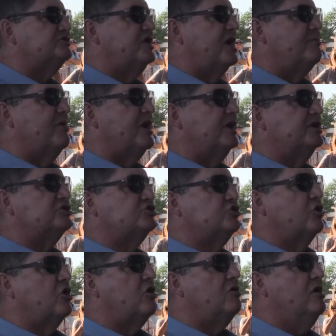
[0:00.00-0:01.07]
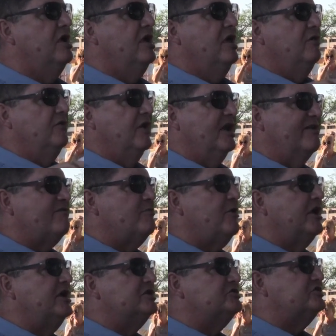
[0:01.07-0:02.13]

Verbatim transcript: on making sure that everybody is